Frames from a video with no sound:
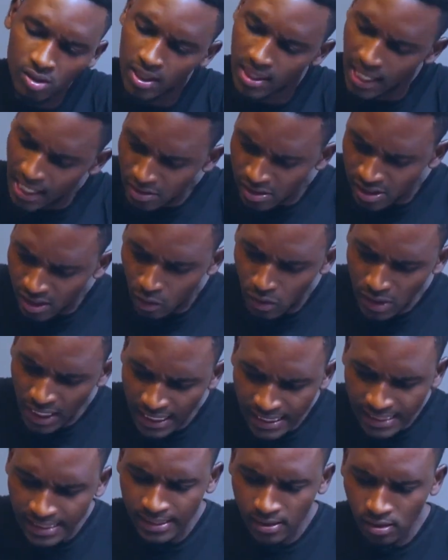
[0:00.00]
Thou
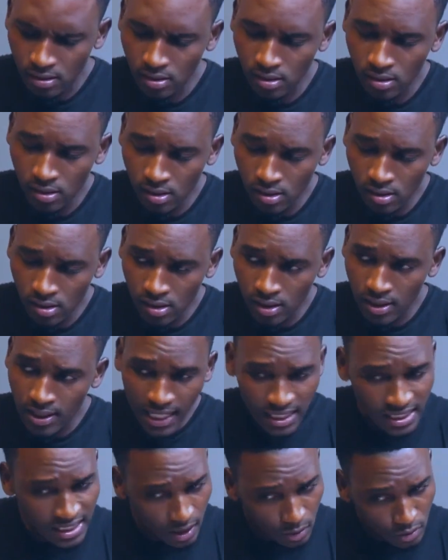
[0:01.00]

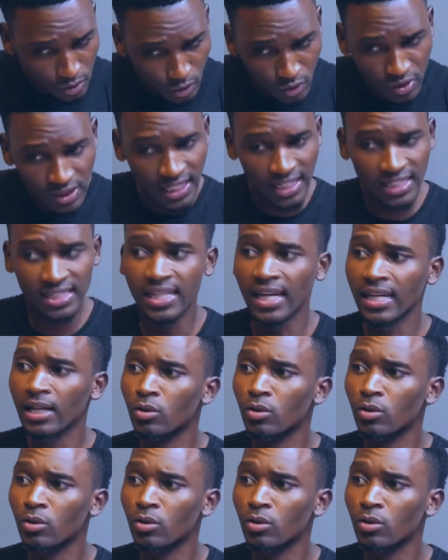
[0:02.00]
shalt not touch the